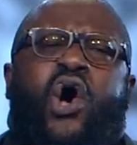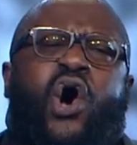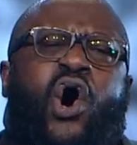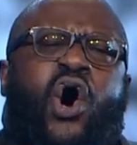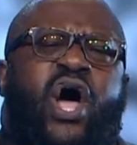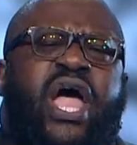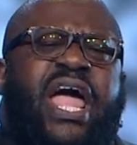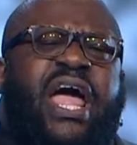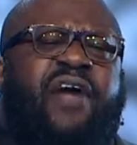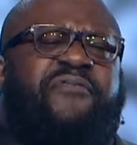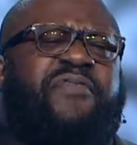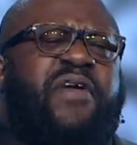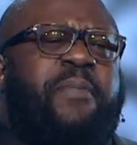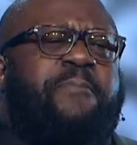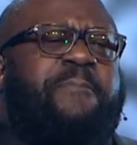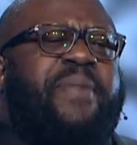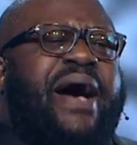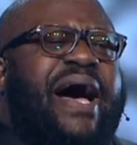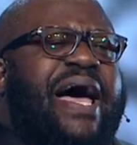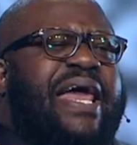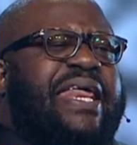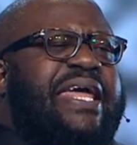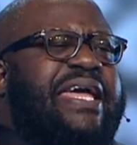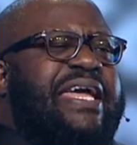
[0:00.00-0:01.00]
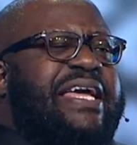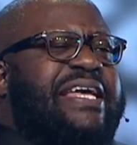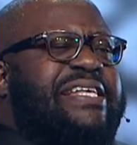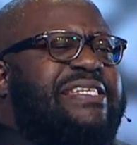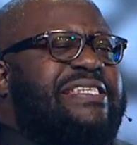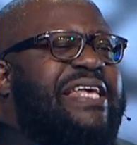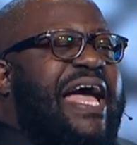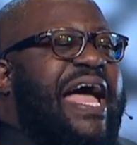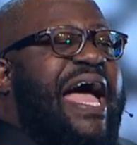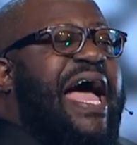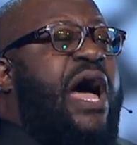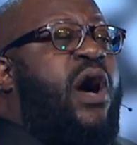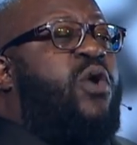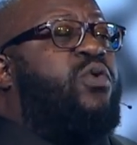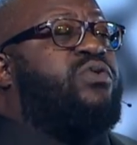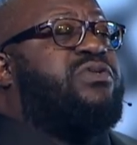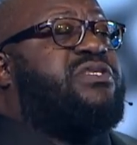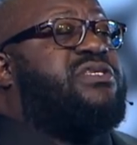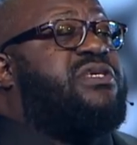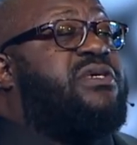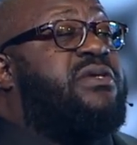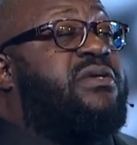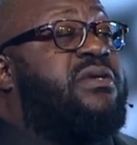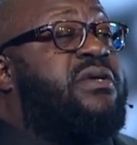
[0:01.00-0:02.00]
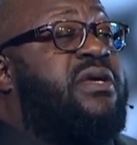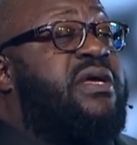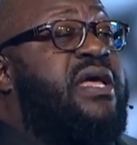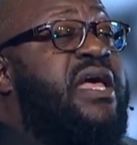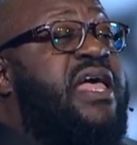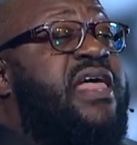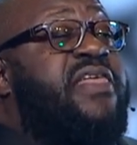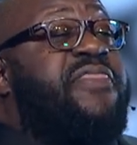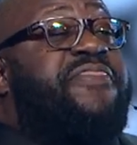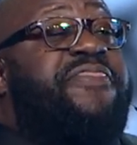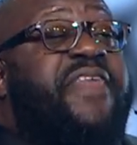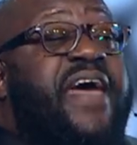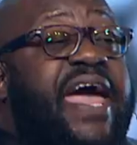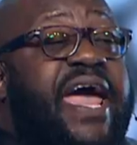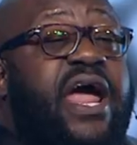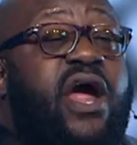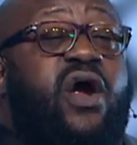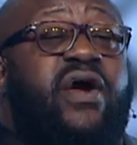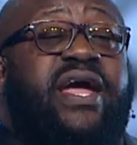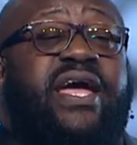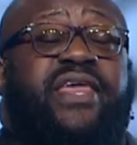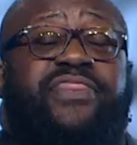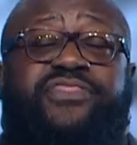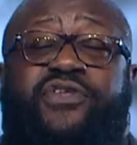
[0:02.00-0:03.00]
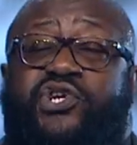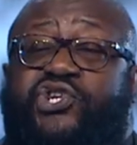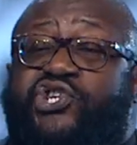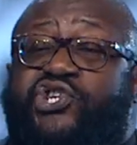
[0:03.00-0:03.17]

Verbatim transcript: Uh, everybody is out there in the